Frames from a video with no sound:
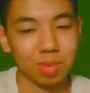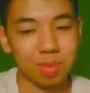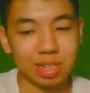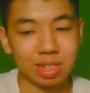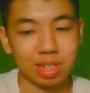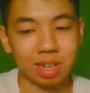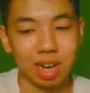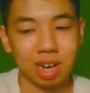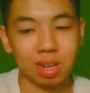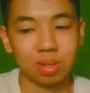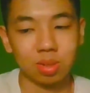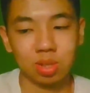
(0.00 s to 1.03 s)
matter
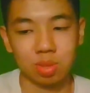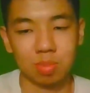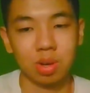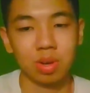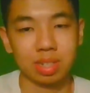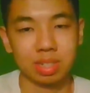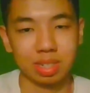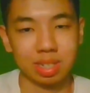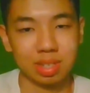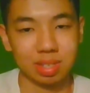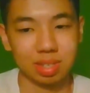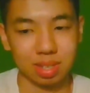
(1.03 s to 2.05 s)
how small it
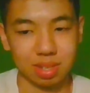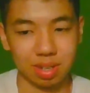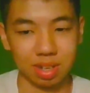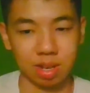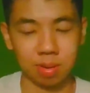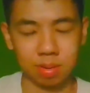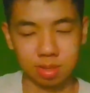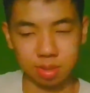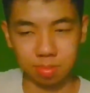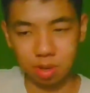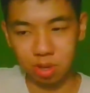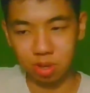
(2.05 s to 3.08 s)
is, or
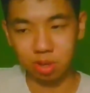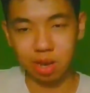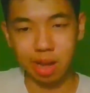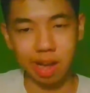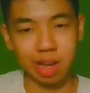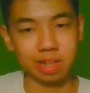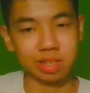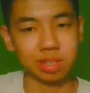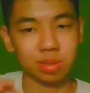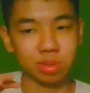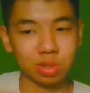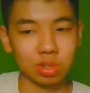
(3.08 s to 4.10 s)
small as
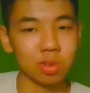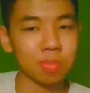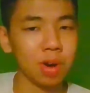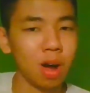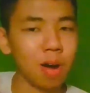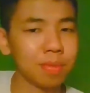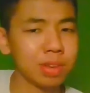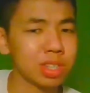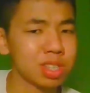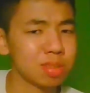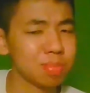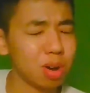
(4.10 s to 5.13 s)
you do more of the
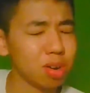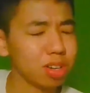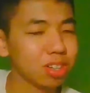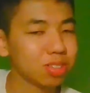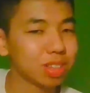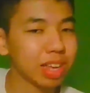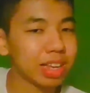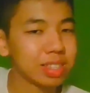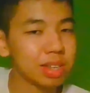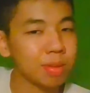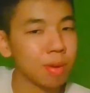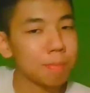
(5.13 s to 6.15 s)
small little things,
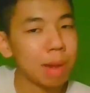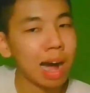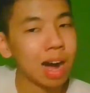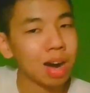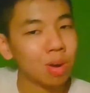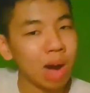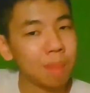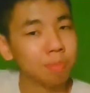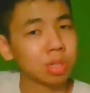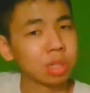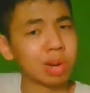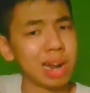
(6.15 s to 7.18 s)
it will pile
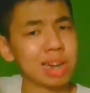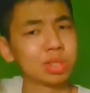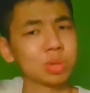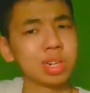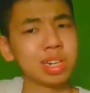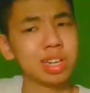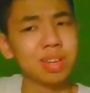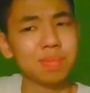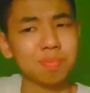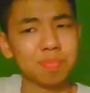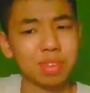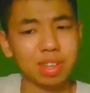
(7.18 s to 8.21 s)
up gradually.
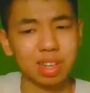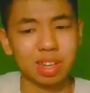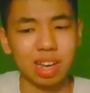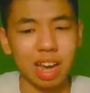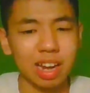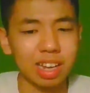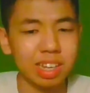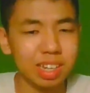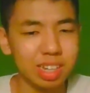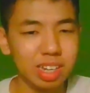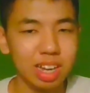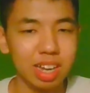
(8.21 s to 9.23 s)
And in
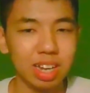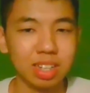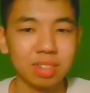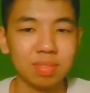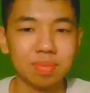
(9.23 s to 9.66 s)
the end,